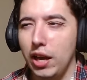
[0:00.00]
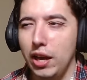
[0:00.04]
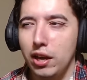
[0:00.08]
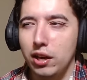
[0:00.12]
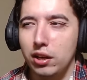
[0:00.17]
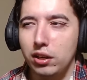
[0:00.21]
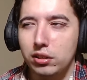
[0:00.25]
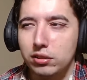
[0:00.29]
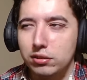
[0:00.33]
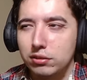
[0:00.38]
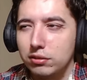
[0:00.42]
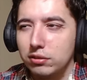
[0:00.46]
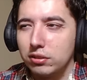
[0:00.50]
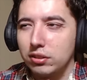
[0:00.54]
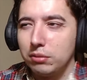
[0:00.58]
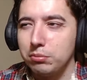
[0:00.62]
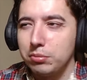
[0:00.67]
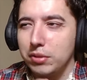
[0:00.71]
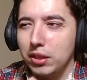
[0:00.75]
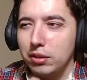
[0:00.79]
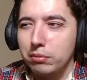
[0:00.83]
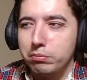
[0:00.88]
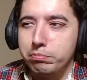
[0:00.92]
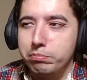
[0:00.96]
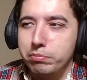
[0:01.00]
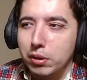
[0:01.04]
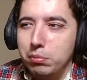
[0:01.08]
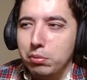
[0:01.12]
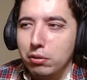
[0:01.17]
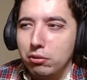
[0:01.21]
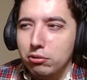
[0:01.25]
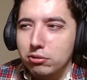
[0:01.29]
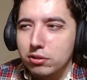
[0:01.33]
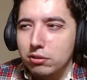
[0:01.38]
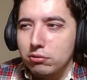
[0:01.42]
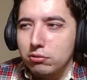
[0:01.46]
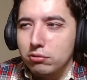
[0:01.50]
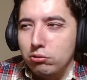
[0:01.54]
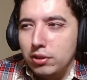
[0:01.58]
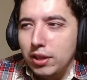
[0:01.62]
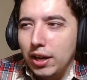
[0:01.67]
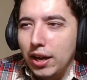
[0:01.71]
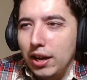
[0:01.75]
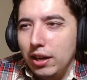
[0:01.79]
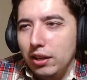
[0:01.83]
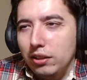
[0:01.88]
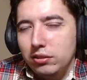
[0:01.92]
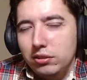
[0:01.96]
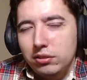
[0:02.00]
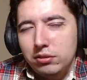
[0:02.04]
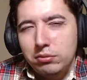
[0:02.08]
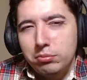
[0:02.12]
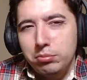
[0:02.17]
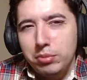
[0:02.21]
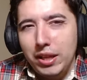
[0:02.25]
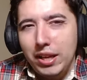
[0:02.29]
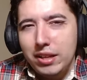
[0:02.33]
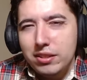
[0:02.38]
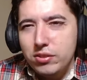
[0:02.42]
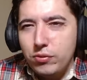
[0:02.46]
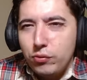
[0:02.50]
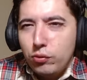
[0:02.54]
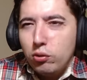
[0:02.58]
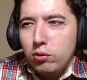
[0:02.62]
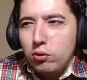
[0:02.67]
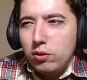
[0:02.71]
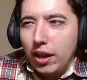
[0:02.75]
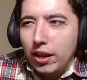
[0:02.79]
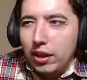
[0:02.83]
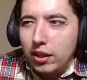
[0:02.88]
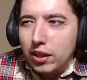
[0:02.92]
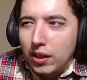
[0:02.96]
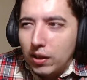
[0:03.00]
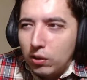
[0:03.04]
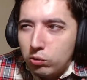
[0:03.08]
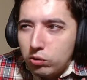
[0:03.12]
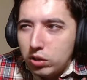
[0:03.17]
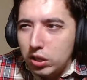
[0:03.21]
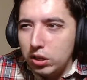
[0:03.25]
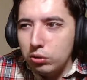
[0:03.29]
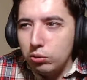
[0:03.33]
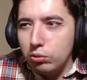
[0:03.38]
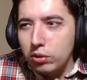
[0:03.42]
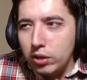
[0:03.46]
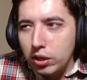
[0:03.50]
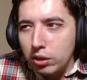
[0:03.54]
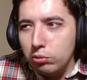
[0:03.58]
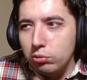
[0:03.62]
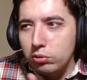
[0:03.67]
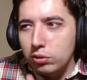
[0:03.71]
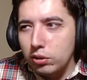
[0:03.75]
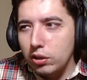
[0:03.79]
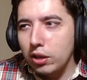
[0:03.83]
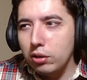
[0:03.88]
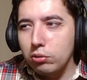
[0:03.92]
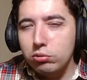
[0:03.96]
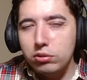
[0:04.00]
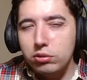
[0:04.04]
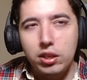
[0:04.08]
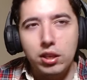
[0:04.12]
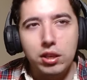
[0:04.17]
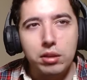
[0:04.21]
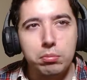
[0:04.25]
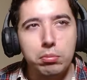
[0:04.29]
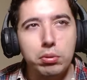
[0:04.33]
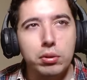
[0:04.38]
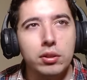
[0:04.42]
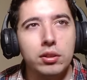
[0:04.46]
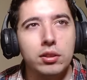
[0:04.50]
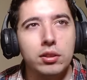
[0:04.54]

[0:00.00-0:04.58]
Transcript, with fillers: air something bubbles and you die. But that's feel like real, real, real deep.